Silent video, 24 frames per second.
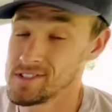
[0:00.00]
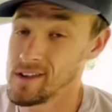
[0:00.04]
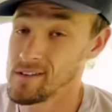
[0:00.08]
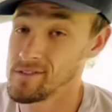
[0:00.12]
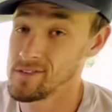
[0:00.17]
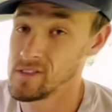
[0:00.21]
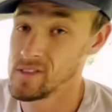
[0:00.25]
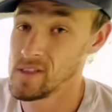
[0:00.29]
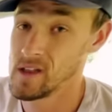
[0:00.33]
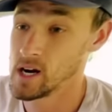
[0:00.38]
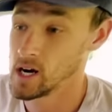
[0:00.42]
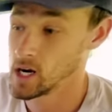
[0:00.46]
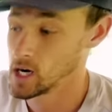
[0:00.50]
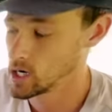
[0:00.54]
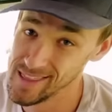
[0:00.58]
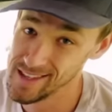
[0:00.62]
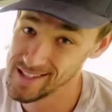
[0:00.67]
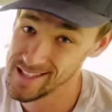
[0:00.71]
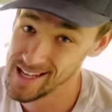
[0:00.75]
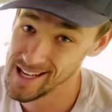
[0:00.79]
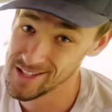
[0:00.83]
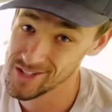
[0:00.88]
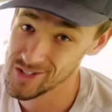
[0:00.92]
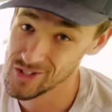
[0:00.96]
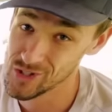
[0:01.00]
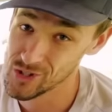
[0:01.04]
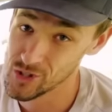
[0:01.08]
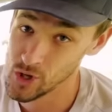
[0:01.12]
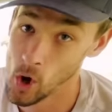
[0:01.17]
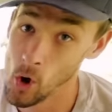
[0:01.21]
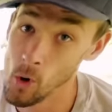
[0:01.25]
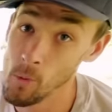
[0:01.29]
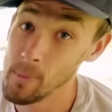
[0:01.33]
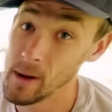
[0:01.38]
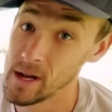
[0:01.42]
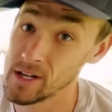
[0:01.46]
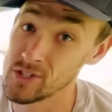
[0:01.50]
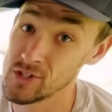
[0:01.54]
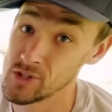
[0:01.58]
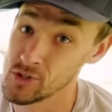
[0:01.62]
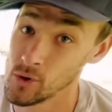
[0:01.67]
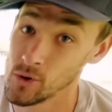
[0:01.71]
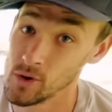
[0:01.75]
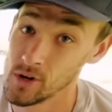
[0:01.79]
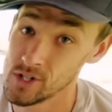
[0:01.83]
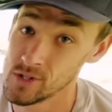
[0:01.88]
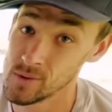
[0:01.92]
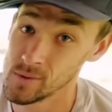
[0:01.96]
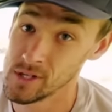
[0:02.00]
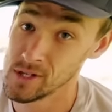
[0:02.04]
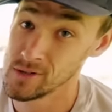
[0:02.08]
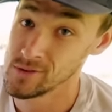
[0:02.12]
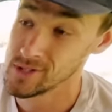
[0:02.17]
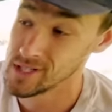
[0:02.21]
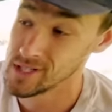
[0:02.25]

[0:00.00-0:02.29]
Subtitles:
stuff in there. This had so much storage when you